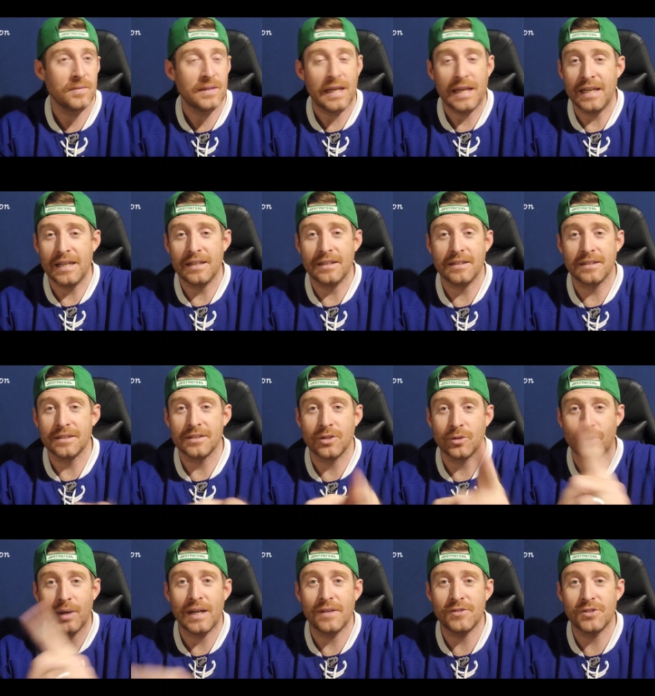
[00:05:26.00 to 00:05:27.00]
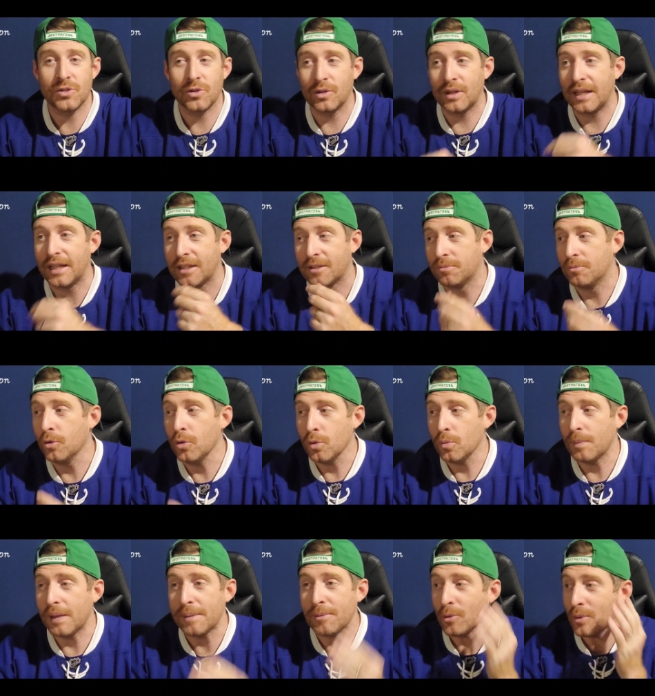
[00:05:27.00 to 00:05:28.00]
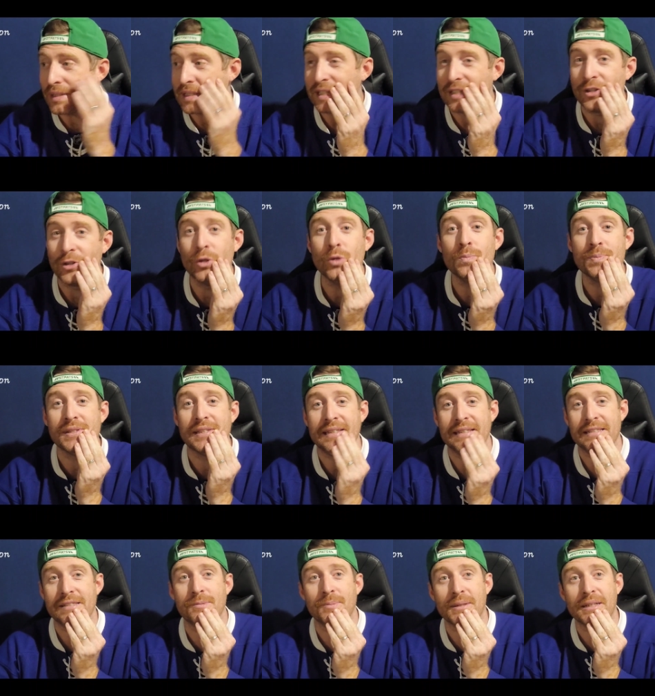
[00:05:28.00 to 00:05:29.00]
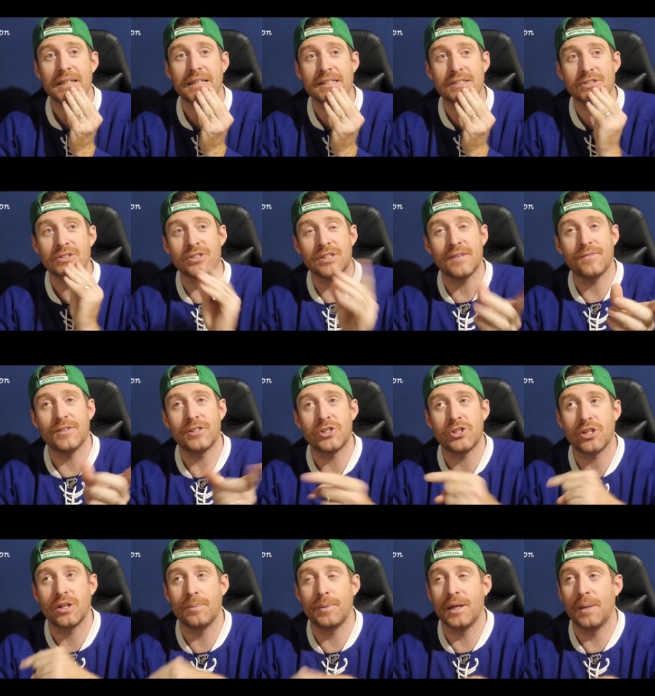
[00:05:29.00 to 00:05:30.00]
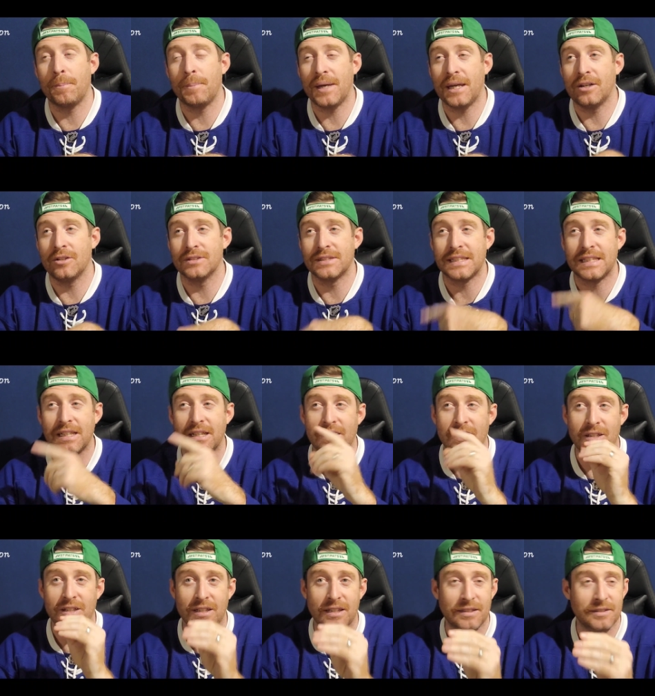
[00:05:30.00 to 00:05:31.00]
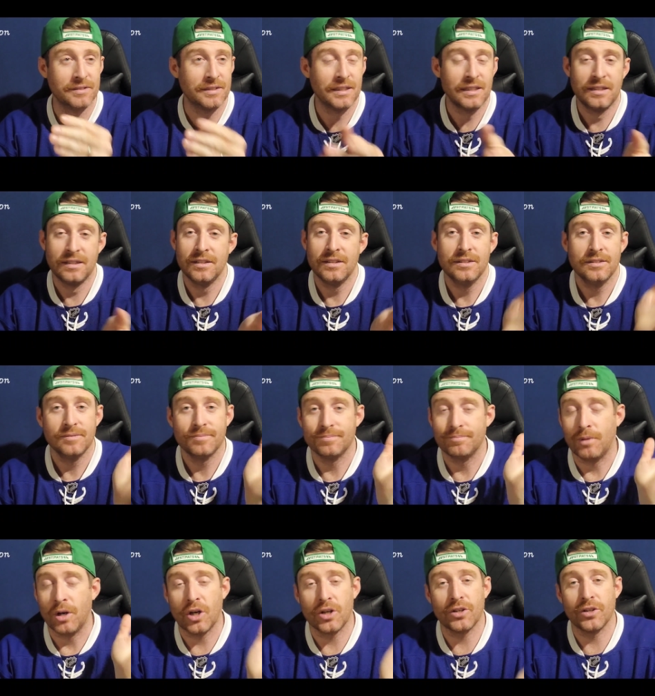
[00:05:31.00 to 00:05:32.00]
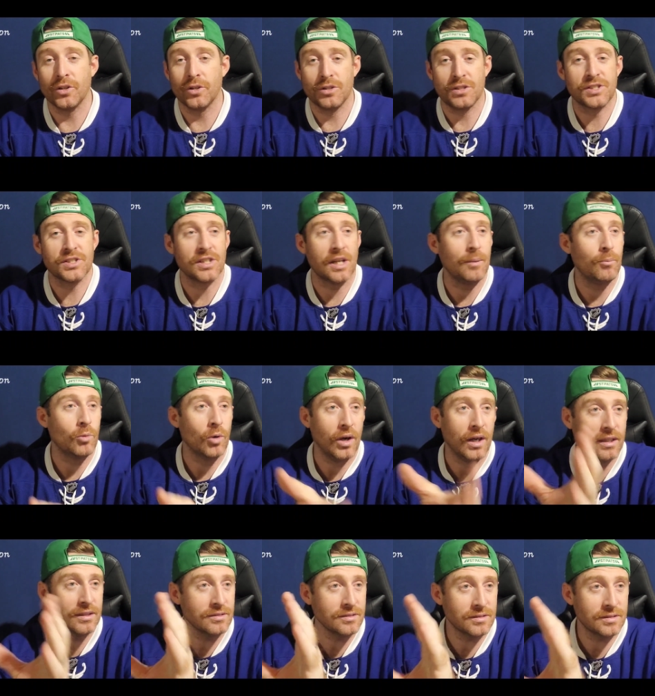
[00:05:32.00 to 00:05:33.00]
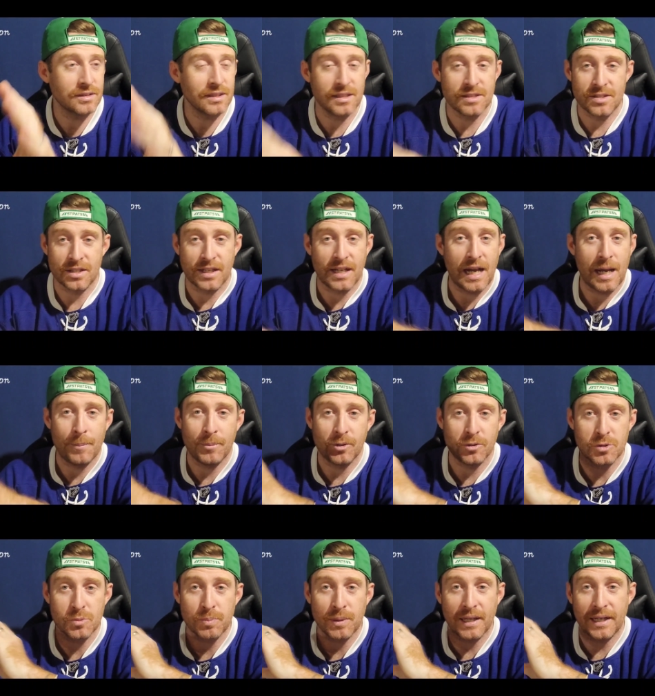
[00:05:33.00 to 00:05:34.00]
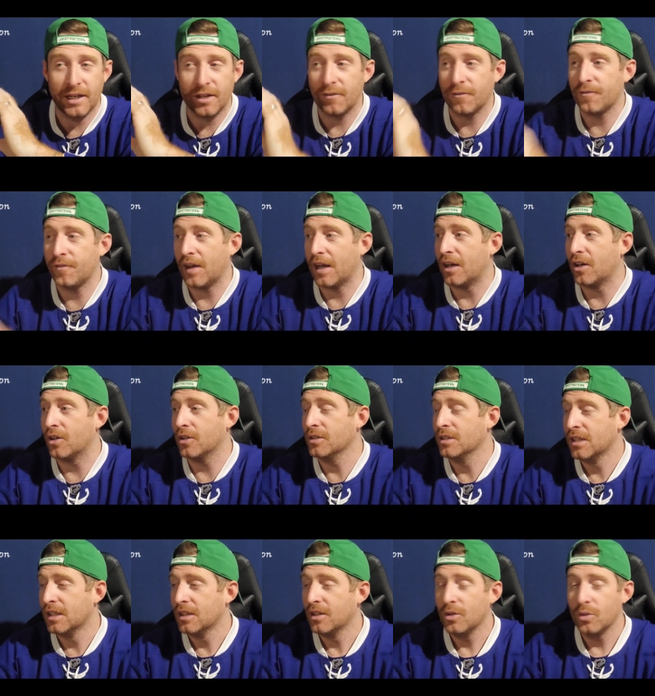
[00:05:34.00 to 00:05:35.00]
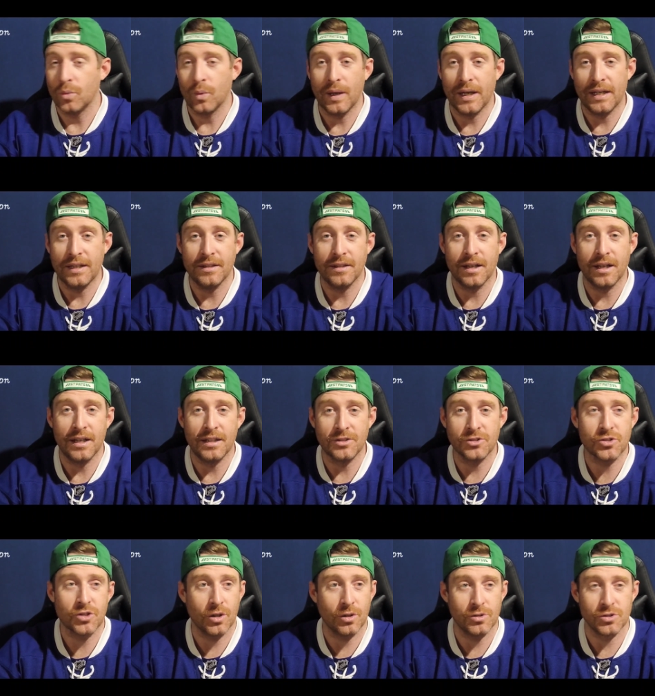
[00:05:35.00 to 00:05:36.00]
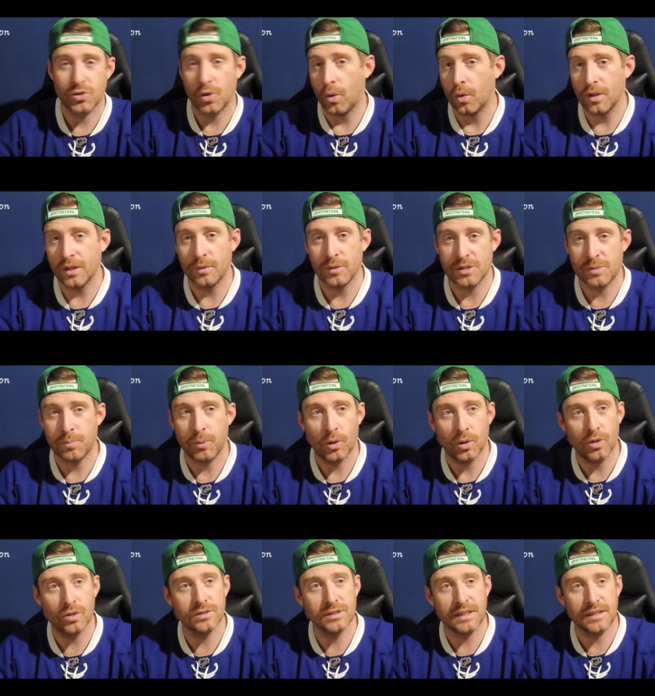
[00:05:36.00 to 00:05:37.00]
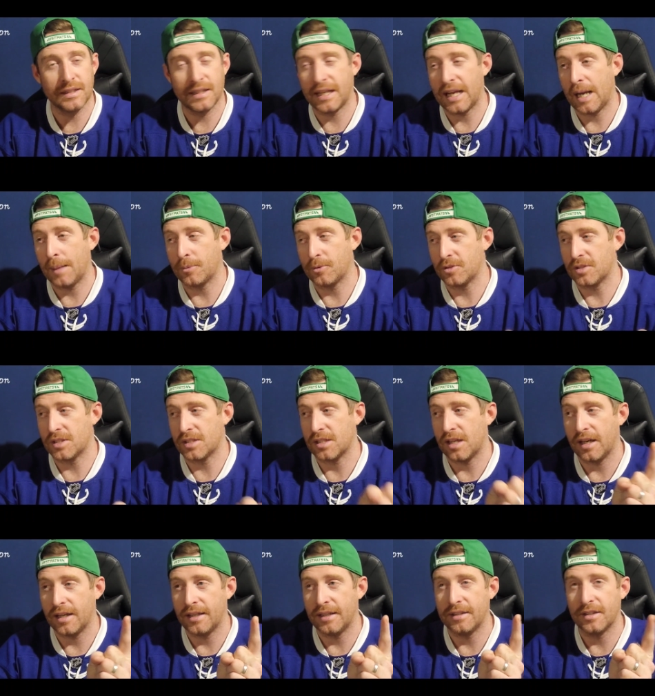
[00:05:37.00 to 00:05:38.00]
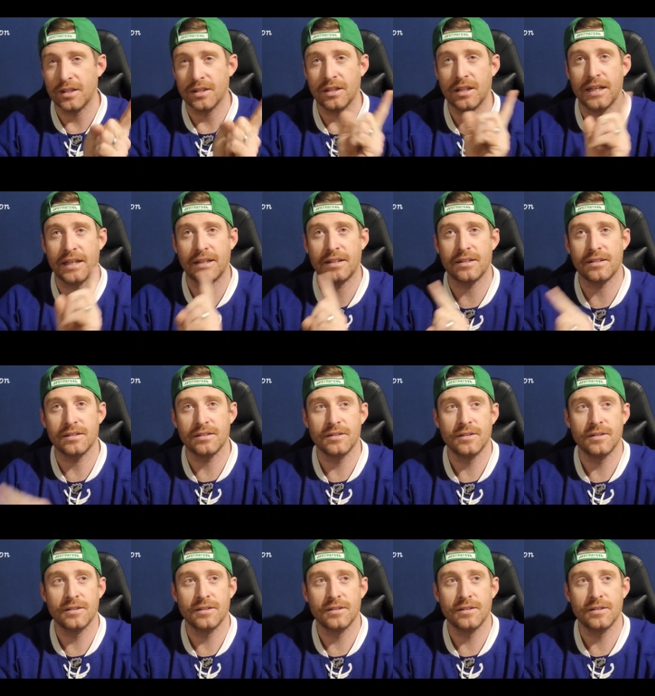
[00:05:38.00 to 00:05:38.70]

they the refs are like, "Ooh, maybe we did an oopsies," because there definitely should have been a penalty on Marner or someone because a Capitals player fell when uh, Toronto's goalie was pulled, and the Capitals decided, like